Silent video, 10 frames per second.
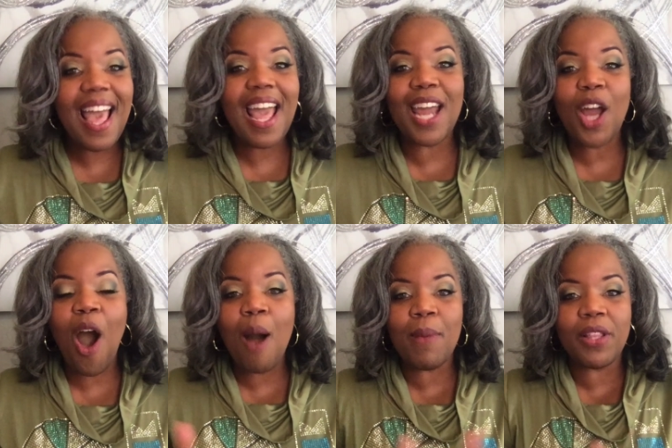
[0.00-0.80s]
and
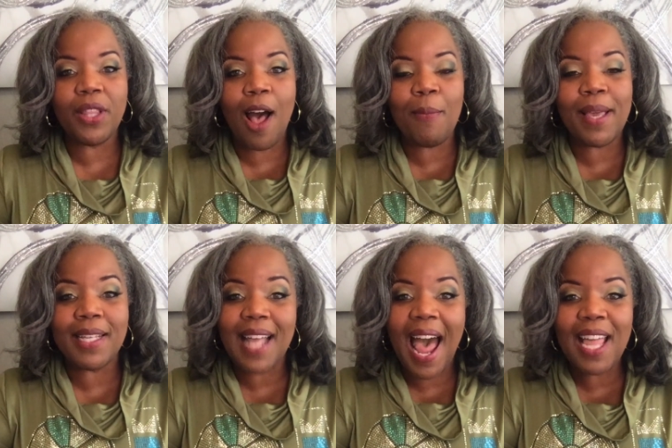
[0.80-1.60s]
all month long
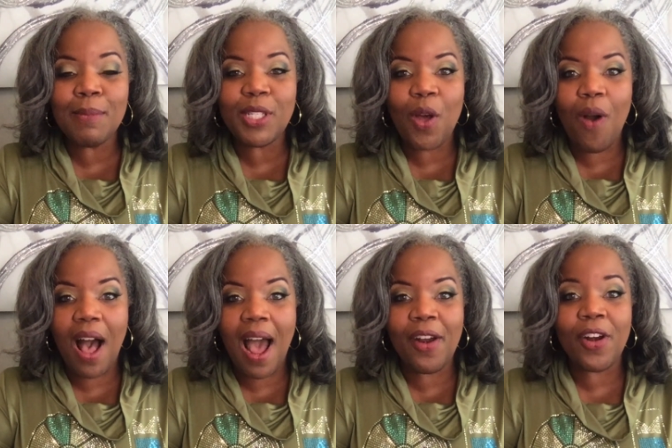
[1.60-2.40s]
because I am so
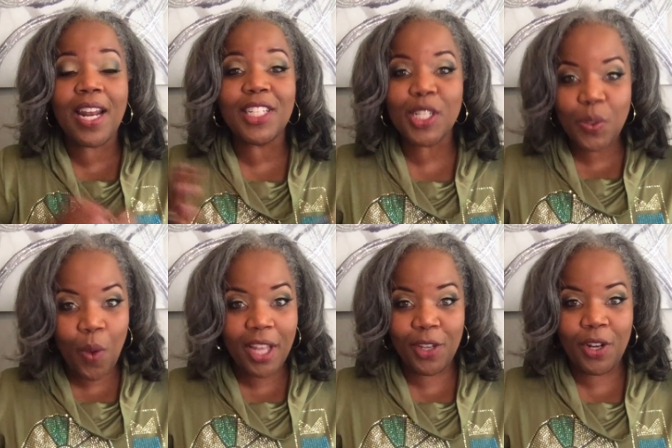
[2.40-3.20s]
honored. And I just
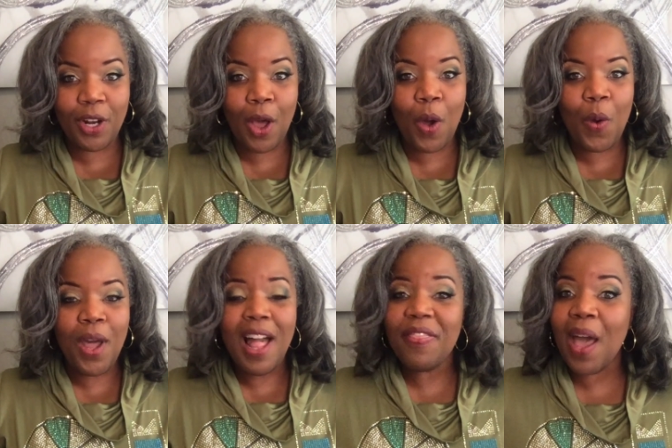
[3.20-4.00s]
want you to know
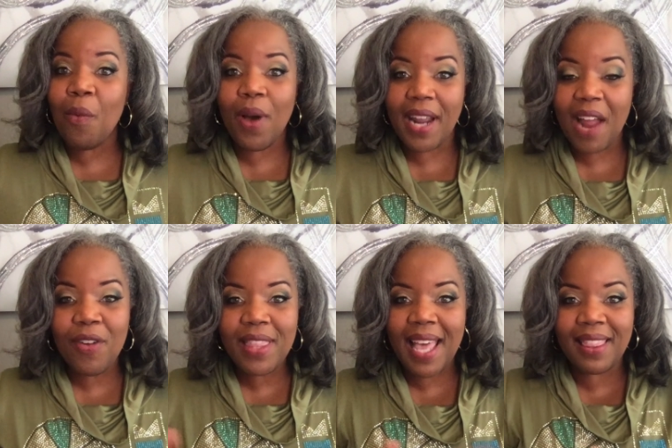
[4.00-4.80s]
that whatever
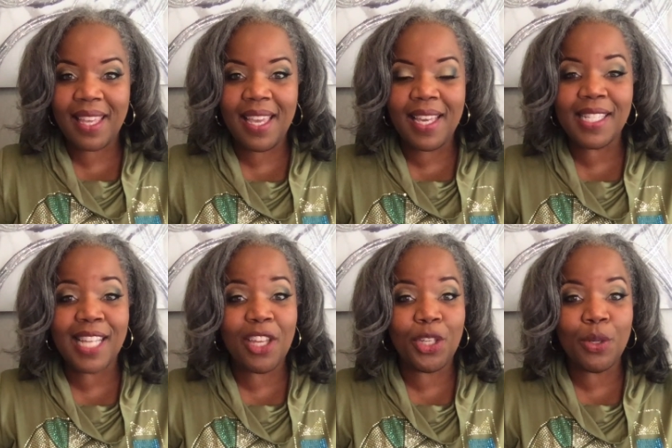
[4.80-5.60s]
that thing is
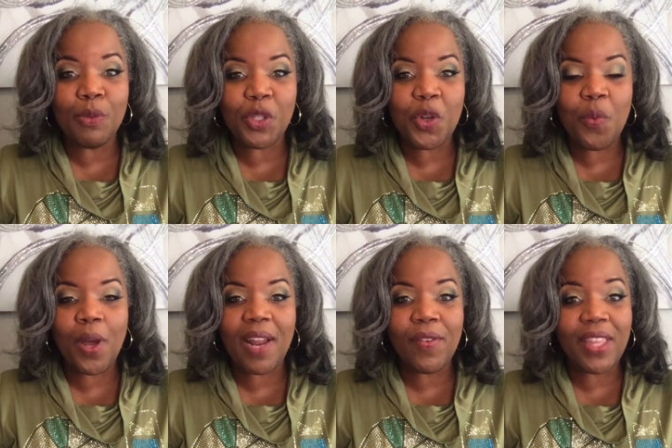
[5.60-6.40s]
that you do,
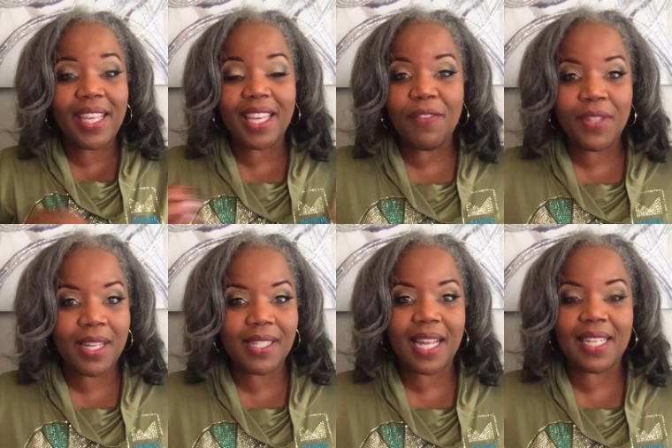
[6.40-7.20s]
whatever the gift
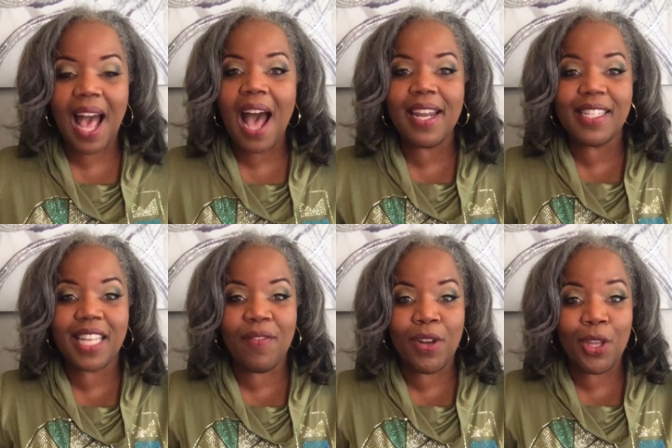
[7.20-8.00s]
is that God has
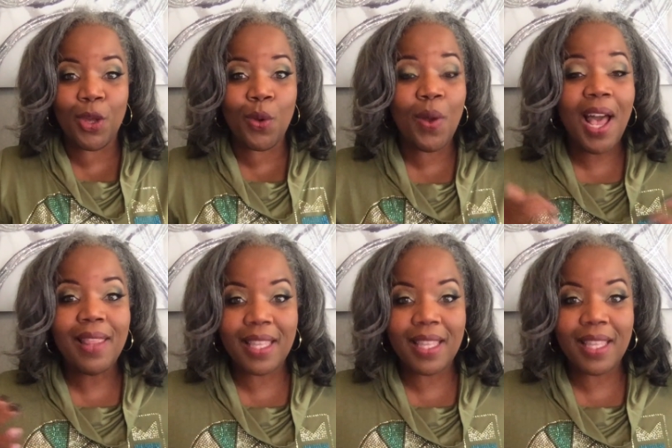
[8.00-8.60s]
given you, the